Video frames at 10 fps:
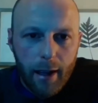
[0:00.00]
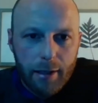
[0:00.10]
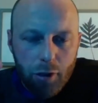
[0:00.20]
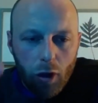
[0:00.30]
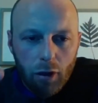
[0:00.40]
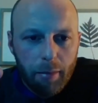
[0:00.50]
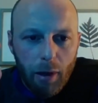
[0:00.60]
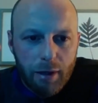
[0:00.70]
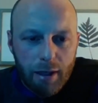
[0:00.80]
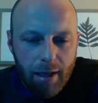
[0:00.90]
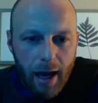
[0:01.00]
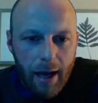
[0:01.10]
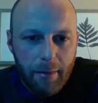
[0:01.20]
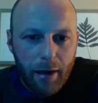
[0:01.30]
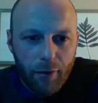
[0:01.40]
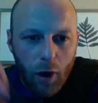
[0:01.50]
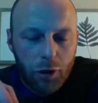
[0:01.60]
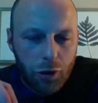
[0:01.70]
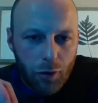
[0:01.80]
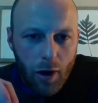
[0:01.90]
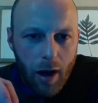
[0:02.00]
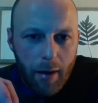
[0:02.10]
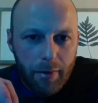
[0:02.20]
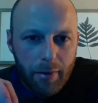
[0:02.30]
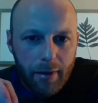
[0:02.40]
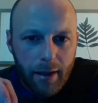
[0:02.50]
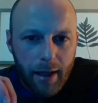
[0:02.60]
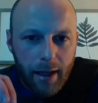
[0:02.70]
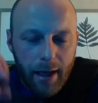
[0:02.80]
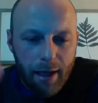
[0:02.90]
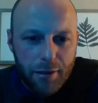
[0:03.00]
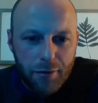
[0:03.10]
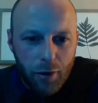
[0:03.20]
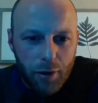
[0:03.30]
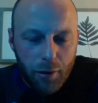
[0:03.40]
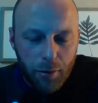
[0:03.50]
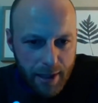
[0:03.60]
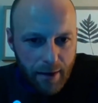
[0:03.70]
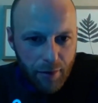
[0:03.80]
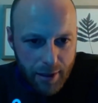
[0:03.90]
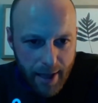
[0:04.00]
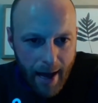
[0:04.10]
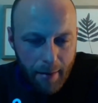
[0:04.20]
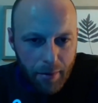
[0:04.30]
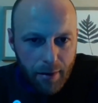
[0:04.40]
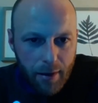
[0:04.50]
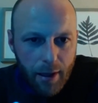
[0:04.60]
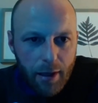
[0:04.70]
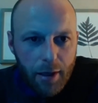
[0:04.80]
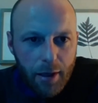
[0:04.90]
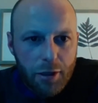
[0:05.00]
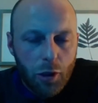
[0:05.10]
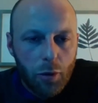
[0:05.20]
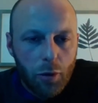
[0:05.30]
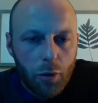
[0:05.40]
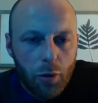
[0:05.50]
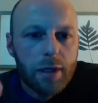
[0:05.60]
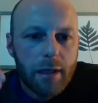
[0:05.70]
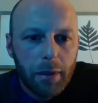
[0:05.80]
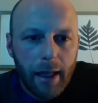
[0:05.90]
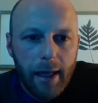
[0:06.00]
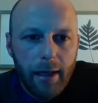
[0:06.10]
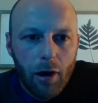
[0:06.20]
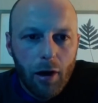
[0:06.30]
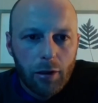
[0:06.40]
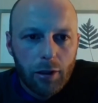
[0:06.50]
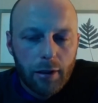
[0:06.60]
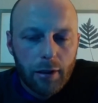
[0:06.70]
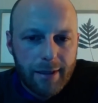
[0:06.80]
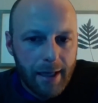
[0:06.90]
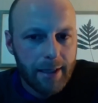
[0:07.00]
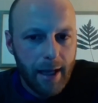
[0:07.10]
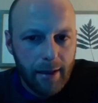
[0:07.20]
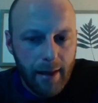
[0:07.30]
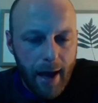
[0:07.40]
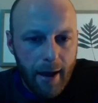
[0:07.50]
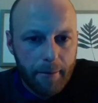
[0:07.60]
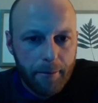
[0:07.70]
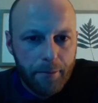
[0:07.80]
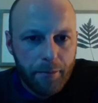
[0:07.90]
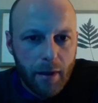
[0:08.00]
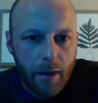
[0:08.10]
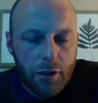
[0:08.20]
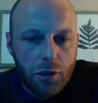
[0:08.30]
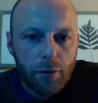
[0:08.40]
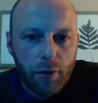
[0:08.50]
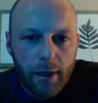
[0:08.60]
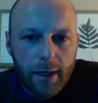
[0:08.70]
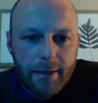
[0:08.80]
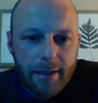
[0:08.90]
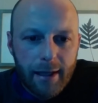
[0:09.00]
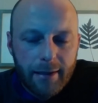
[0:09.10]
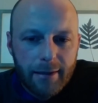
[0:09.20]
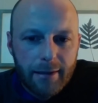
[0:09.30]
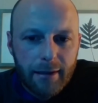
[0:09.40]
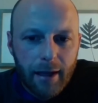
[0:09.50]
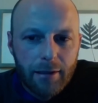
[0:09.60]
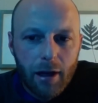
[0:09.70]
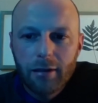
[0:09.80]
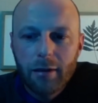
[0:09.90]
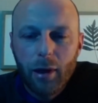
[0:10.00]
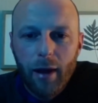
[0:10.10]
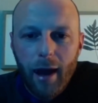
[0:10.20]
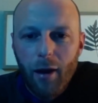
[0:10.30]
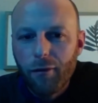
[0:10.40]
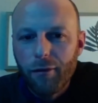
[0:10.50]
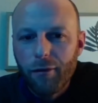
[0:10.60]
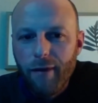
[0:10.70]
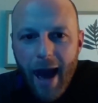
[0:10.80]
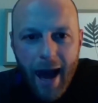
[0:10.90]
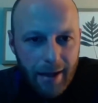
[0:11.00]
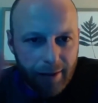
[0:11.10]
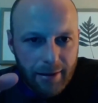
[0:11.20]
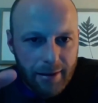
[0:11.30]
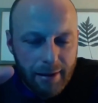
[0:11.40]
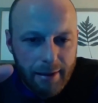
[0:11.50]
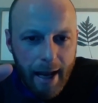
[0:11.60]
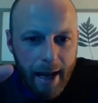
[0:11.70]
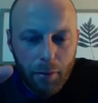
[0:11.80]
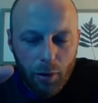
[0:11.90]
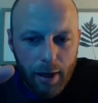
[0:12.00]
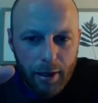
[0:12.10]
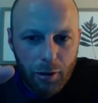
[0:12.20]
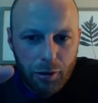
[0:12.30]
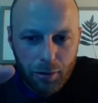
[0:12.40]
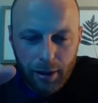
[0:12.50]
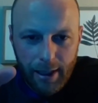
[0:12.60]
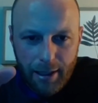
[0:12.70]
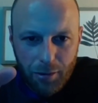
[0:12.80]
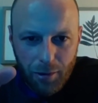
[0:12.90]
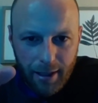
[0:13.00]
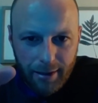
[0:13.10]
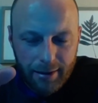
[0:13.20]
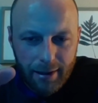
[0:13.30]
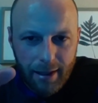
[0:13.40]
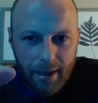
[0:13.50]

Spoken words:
it's all about the timing of our drop is for the receiver's depth. So you as the play caller dictate that. So for instance, I talked about how fast Dan Marino's release was.